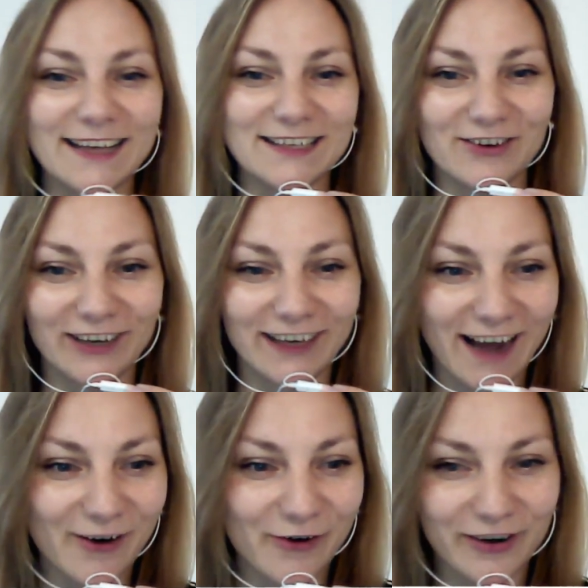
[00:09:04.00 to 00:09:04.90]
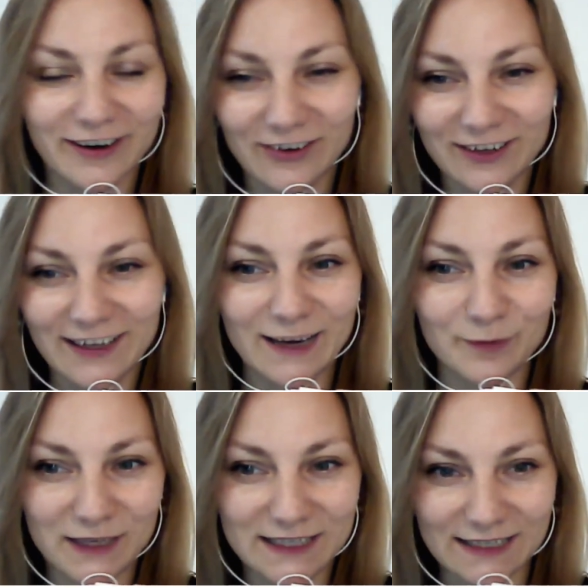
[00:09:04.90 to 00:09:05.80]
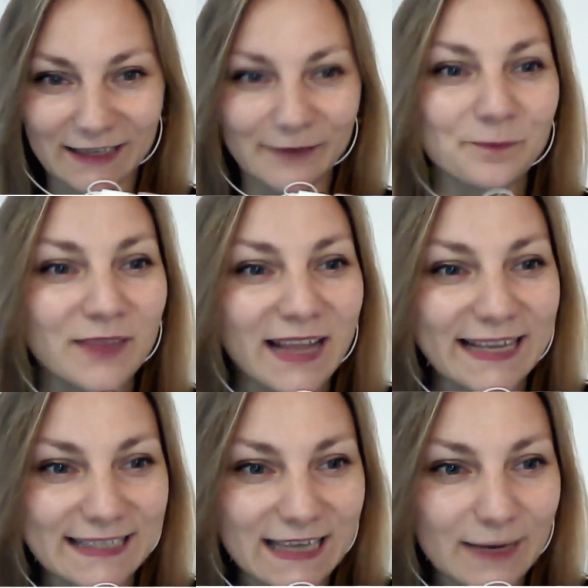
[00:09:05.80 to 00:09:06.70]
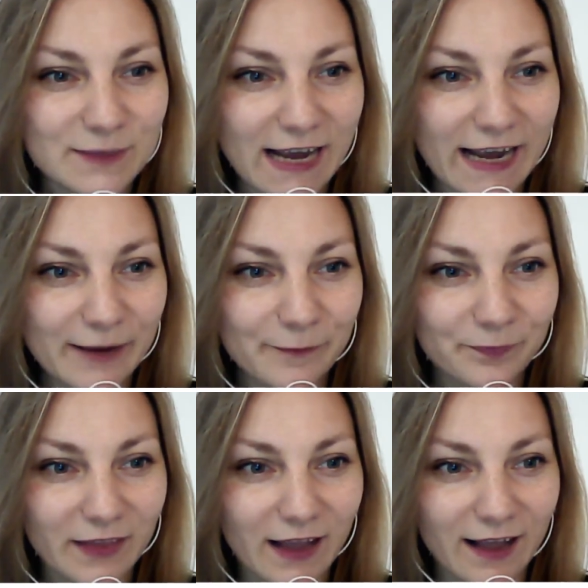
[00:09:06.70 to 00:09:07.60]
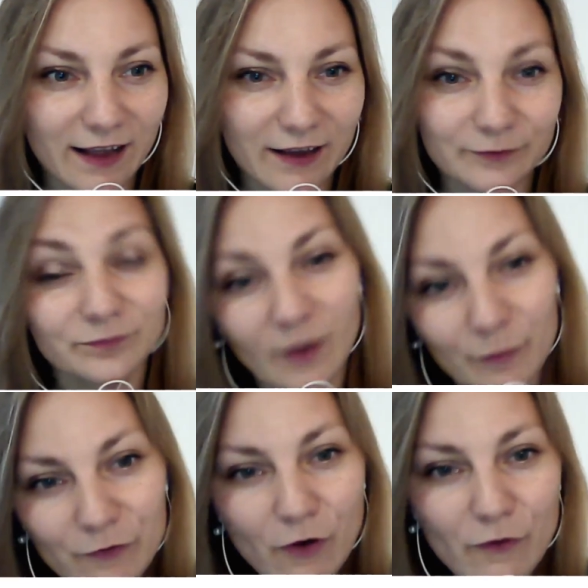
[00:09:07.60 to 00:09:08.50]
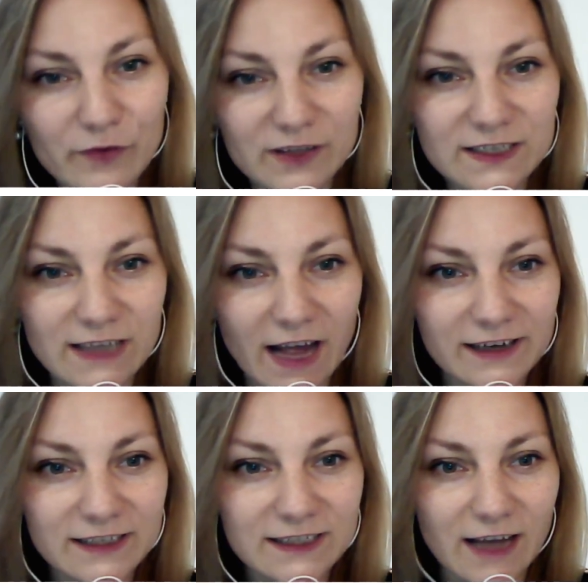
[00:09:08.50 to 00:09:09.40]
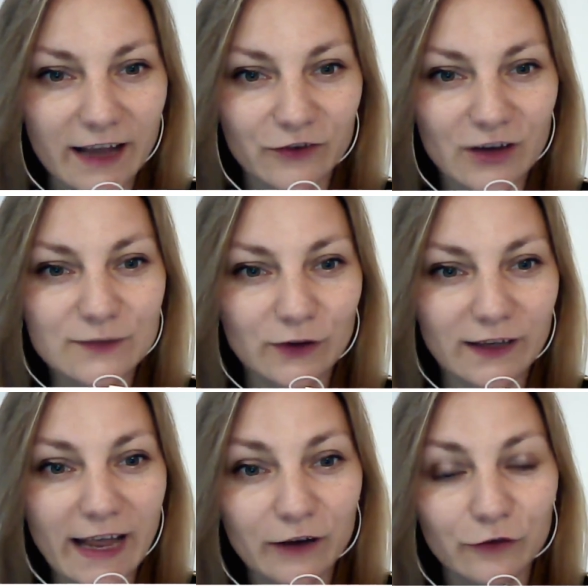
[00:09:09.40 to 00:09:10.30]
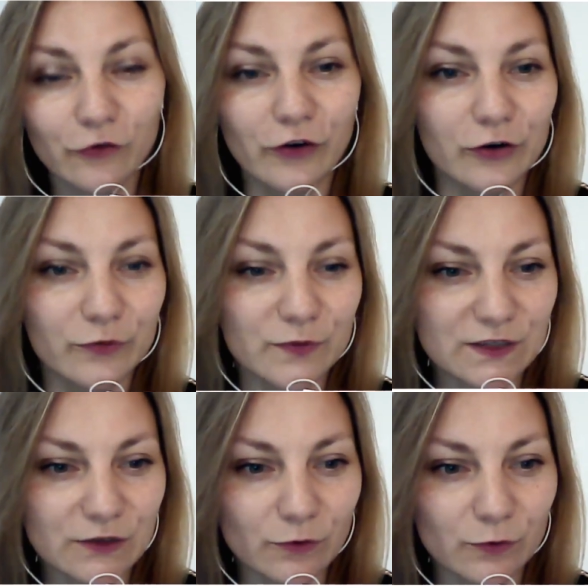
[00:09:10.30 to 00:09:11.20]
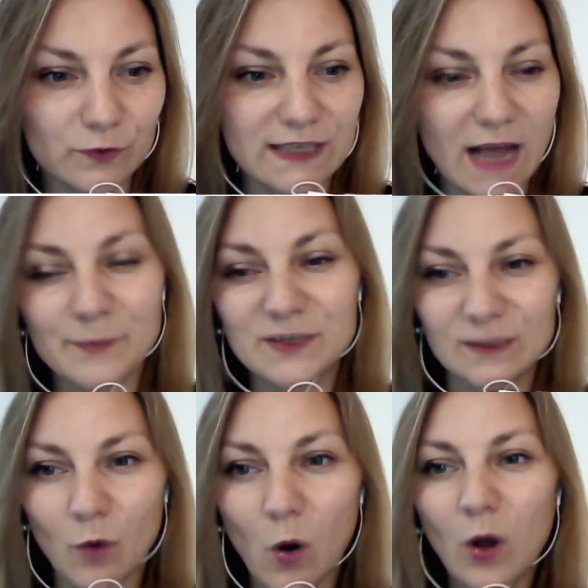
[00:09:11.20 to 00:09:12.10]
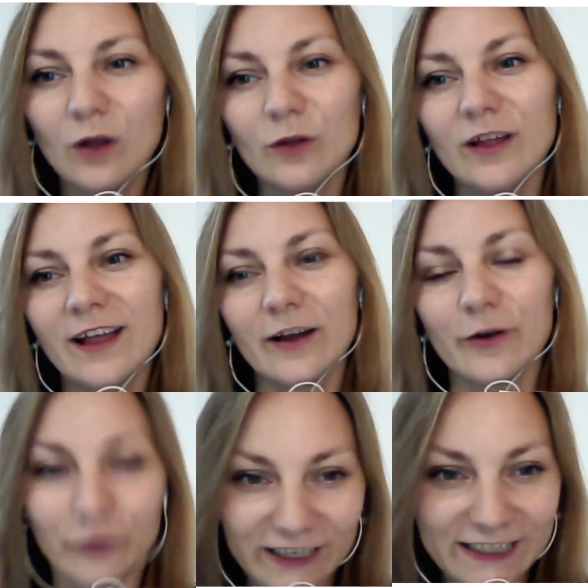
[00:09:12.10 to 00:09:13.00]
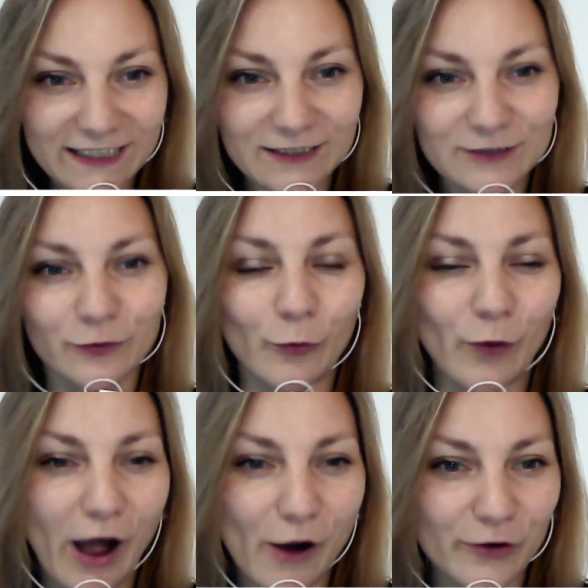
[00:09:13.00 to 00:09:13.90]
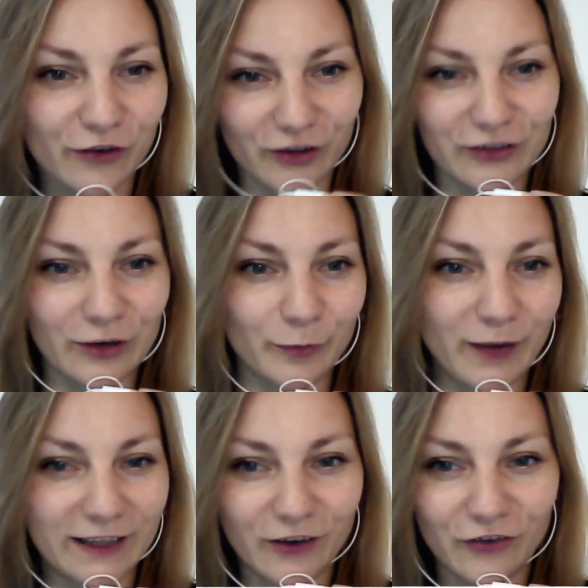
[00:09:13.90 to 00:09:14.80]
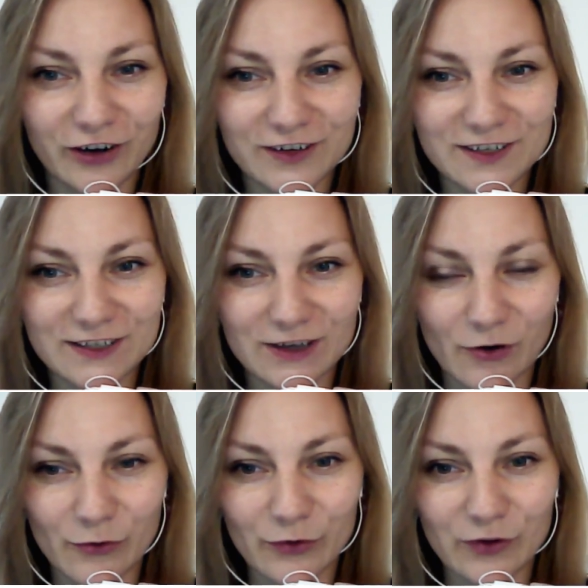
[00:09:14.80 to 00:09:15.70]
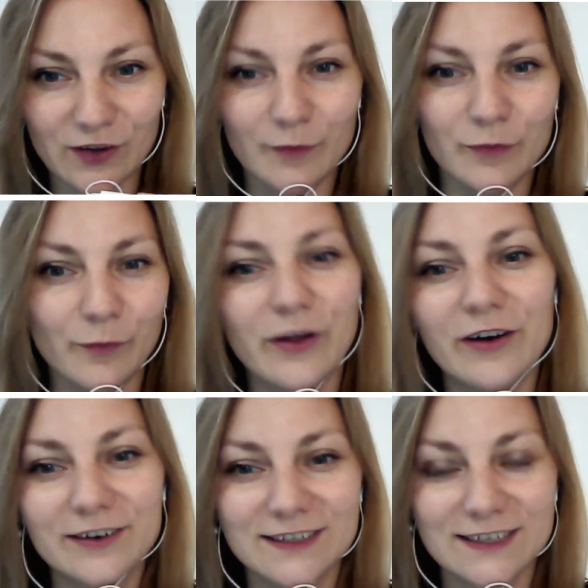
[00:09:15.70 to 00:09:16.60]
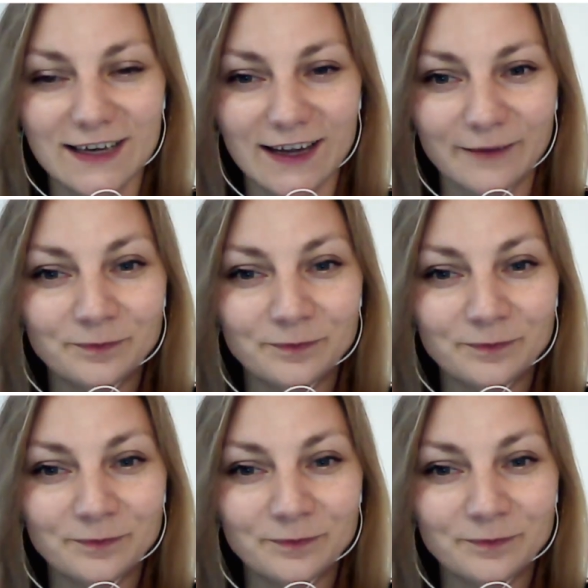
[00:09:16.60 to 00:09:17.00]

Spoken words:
during our online meeting. At the same time, before we will start, I just would like to share with you some small greetings from our general manager. So he prepared a